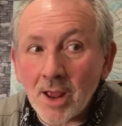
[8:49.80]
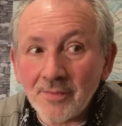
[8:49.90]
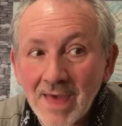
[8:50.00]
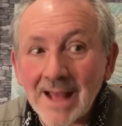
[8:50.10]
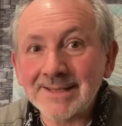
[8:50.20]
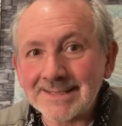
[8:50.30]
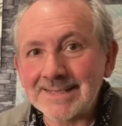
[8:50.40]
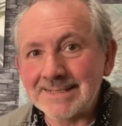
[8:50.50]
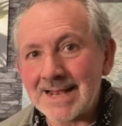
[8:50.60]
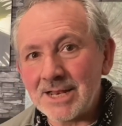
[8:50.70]
that
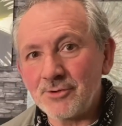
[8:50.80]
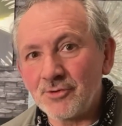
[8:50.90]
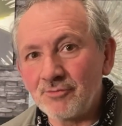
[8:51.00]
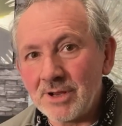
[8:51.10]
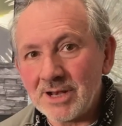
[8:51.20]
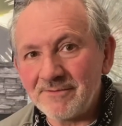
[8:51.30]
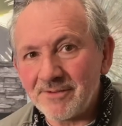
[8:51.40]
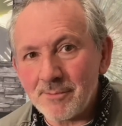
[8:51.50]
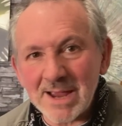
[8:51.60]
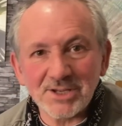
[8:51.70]
doesn't tell you the real
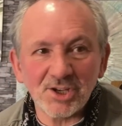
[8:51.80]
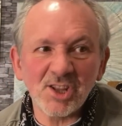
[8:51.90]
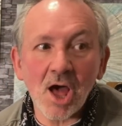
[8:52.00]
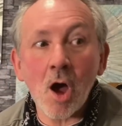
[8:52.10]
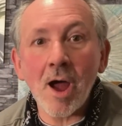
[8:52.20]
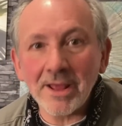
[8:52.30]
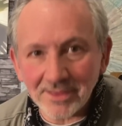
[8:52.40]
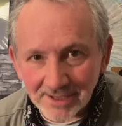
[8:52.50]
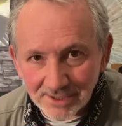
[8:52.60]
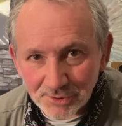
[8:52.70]
information that I
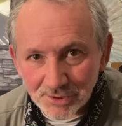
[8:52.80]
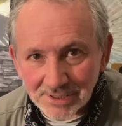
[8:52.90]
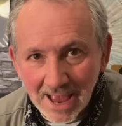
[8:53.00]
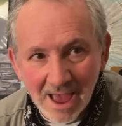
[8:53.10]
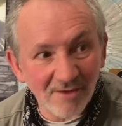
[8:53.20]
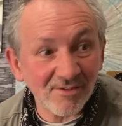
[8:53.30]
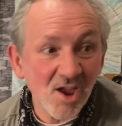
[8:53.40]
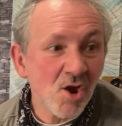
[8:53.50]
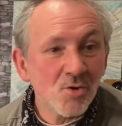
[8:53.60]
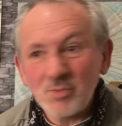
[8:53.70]
think you should have,
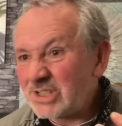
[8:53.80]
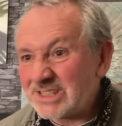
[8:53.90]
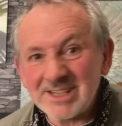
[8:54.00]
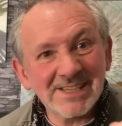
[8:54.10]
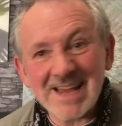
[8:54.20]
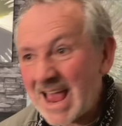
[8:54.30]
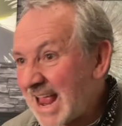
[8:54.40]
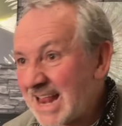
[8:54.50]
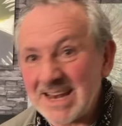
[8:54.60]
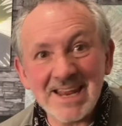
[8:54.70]
which is it
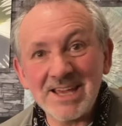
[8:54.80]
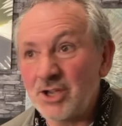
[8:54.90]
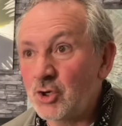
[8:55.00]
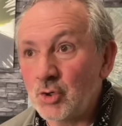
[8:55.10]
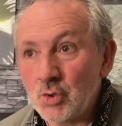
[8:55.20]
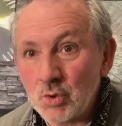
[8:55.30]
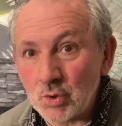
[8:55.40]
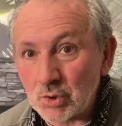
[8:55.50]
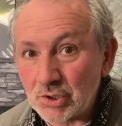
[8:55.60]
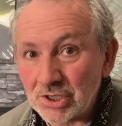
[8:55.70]
any
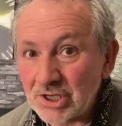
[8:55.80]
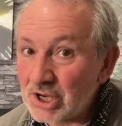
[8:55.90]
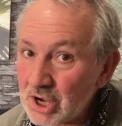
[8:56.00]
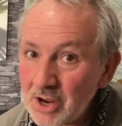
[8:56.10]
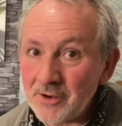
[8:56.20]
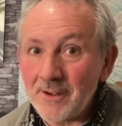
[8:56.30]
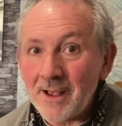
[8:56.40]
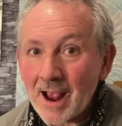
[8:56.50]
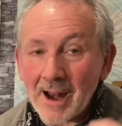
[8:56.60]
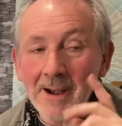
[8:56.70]
good, you know?
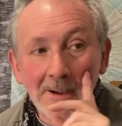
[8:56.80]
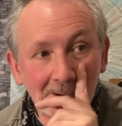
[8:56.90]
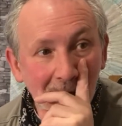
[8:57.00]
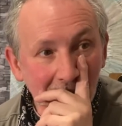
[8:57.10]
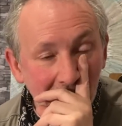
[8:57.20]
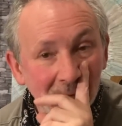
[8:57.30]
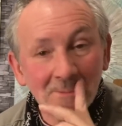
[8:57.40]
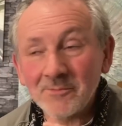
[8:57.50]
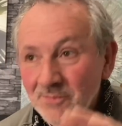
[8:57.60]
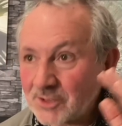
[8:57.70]
And
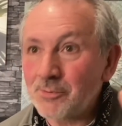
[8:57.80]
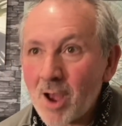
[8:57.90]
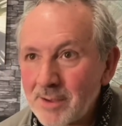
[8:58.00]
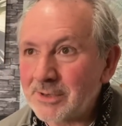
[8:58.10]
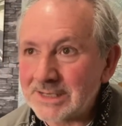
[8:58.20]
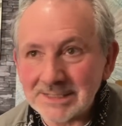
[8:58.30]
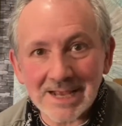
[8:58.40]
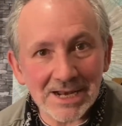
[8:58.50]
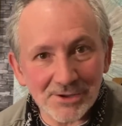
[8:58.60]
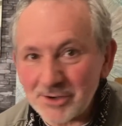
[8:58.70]
that's what I'm going to
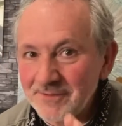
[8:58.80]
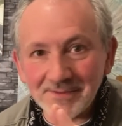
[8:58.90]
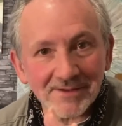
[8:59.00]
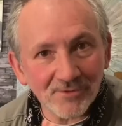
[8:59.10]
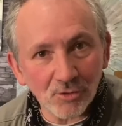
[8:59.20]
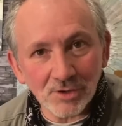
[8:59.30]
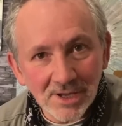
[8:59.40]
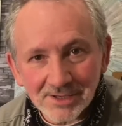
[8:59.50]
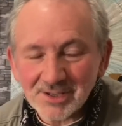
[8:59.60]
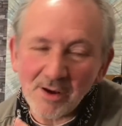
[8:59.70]
tell you. And if they've got,
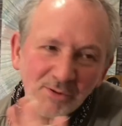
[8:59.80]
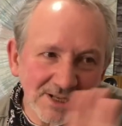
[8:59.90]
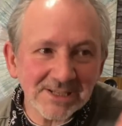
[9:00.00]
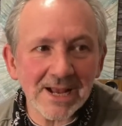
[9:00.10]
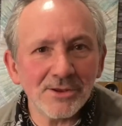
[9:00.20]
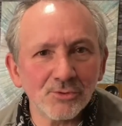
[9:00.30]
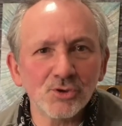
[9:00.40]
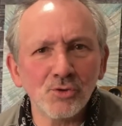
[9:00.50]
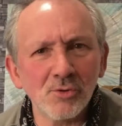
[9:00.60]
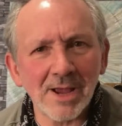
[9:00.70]
so I'm going to tell you the
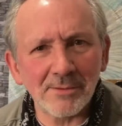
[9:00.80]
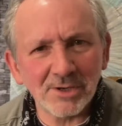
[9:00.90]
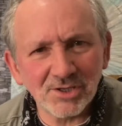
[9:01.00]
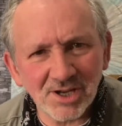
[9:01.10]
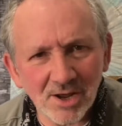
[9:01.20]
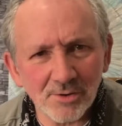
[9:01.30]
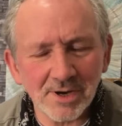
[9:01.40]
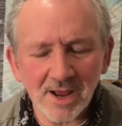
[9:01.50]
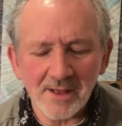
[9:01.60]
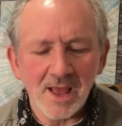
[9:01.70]
shortcomings, you know,
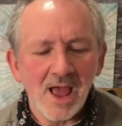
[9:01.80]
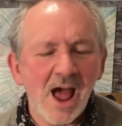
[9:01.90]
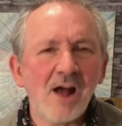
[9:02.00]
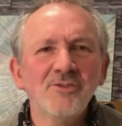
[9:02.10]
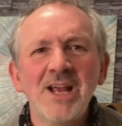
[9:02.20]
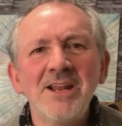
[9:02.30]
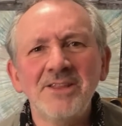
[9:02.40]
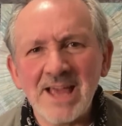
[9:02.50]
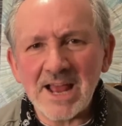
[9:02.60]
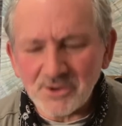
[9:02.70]
and I'll tell you at
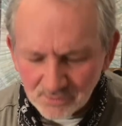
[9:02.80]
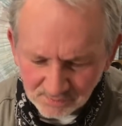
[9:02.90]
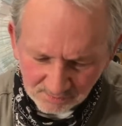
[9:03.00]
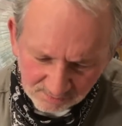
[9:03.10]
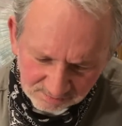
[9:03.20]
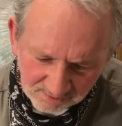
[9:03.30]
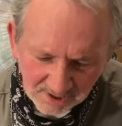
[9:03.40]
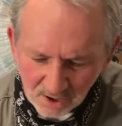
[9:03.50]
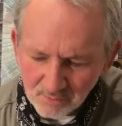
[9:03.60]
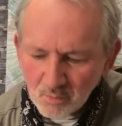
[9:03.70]
the end, you
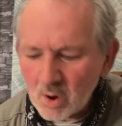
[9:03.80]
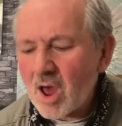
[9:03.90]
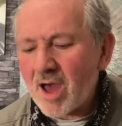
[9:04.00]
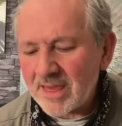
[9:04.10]
know, what I